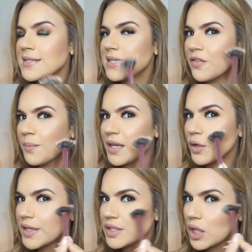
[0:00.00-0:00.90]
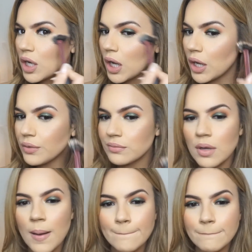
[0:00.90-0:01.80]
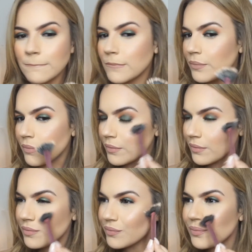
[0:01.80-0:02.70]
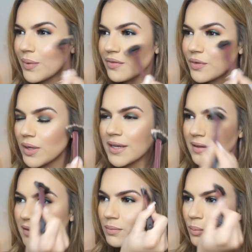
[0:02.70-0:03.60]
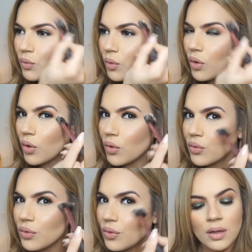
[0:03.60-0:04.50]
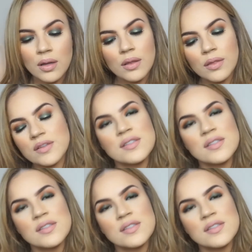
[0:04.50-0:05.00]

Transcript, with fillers: It's giving me a nice glow, but I feel like it's more on the